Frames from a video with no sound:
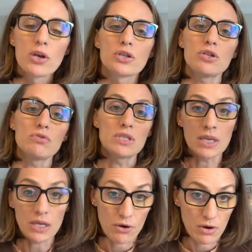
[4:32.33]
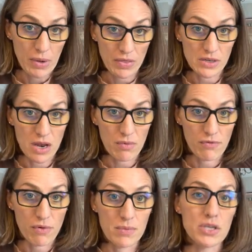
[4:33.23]
because you didn't go to bed the day
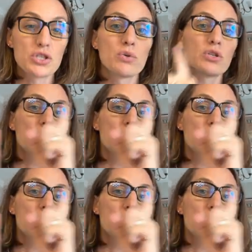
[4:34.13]
before, because you were